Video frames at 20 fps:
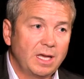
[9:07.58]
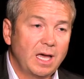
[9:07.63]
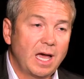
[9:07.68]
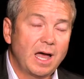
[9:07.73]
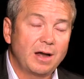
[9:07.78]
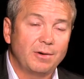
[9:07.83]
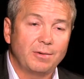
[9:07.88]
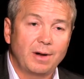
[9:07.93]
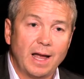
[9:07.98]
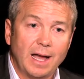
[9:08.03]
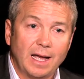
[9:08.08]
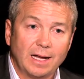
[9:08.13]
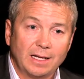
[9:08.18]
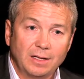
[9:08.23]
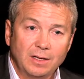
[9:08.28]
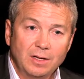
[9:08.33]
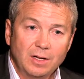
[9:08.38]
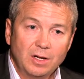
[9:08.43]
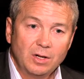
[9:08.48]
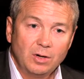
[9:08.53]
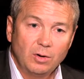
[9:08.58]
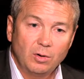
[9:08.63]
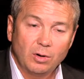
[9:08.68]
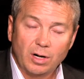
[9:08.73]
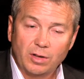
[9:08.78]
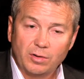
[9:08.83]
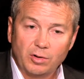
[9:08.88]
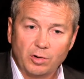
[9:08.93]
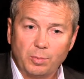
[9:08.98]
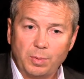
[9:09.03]
cataract or
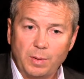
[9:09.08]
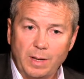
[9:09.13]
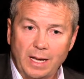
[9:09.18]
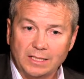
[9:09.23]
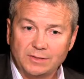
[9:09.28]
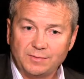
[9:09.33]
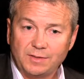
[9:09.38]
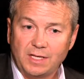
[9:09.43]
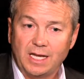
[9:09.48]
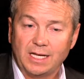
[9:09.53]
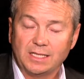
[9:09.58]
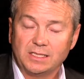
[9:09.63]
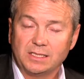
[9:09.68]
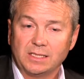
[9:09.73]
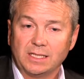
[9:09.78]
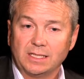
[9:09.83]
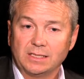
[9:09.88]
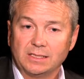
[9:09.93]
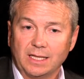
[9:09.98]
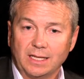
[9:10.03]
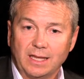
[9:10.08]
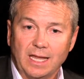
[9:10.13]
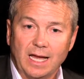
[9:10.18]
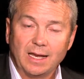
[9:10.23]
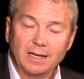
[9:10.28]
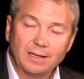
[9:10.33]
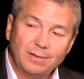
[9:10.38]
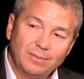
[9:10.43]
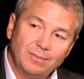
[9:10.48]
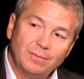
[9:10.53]
other opacifications, things like
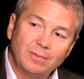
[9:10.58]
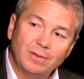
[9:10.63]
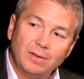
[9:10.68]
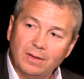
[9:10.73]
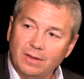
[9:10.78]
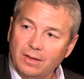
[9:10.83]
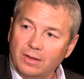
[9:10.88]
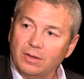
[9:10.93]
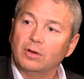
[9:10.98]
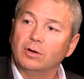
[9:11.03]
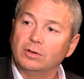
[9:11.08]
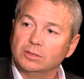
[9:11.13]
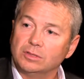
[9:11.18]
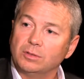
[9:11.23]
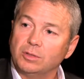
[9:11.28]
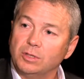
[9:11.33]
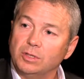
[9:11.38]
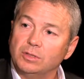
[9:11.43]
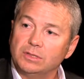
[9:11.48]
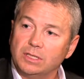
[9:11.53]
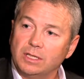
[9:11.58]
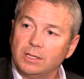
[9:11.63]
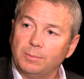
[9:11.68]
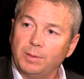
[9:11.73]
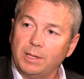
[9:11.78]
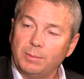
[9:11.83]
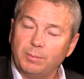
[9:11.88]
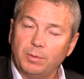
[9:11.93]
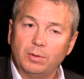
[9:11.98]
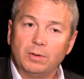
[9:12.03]
that, those are usually the
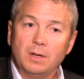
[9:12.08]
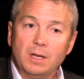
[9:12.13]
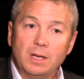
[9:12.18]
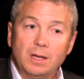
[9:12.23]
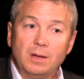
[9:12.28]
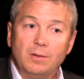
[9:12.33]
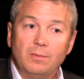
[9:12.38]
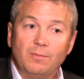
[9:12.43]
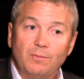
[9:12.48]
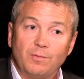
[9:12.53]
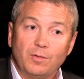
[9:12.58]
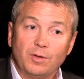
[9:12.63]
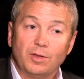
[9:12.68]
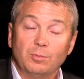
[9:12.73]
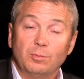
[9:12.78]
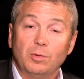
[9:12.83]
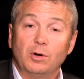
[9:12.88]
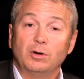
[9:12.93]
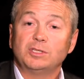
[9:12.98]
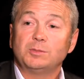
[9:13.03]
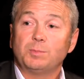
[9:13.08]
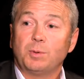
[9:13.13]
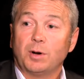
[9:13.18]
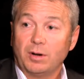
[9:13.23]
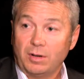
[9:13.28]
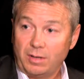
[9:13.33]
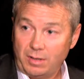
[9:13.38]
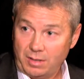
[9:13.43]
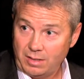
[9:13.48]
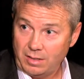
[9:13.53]
people. For the most
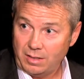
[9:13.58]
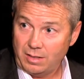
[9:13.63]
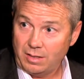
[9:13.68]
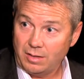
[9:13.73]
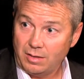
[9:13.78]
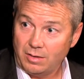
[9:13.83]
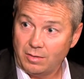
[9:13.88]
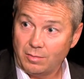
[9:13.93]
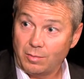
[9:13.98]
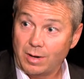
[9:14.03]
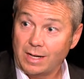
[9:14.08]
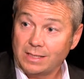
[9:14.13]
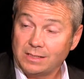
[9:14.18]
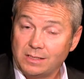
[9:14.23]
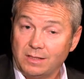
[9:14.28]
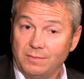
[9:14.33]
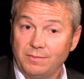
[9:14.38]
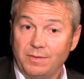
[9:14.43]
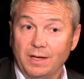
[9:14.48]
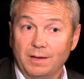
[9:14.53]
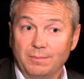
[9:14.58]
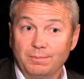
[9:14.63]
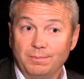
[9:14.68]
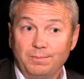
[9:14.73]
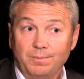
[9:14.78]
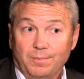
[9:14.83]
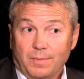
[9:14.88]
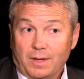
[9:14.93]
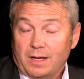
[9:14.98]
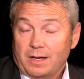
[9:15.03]
part, the rest of
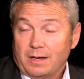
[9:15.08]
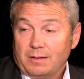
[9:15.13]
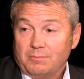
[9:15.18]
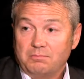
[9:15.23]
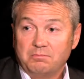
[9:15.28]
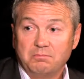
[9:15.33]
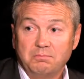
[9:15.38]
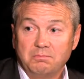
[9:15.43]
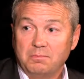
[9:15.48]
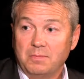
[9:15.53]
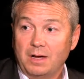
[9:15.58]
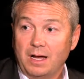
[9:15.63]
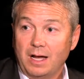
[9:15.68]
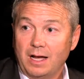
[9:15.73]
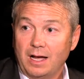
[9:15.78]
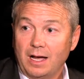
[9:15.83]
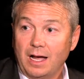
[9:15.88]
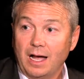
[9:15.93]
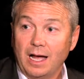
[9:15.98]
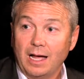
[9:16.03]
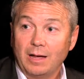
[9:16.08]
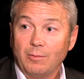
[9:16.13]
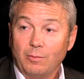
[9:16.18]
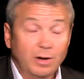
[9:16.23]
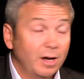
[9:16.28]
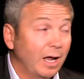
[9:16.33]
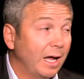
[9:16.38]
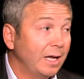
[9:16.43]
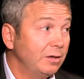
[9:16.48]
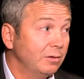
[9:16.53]
them,
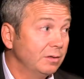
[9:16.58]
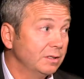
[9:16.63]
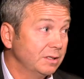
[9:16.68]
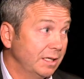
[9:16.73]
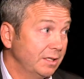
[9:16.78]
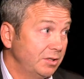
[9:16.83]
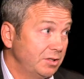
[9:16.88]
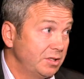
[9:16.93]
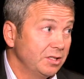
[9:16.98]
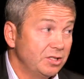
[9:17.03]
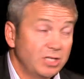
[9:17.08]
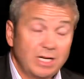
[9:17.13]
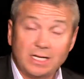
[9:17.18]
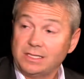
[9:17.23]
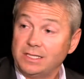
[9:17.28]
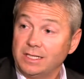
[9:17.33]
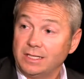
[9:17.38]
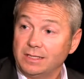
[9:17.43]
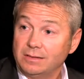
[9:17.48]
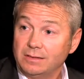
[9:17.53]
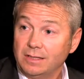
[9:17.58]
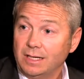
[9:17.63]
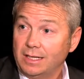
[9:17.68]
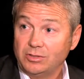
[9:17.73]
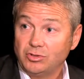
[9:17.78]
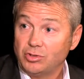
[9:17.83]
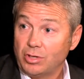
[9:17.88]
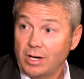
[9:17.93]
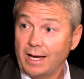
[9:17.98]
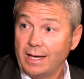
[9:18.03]
what I do is I suggest it. I
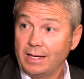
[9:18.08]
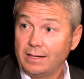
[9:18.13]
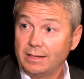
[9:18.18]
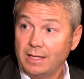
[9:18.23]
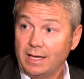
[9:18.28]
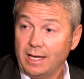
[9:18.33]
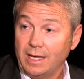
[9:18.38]
try it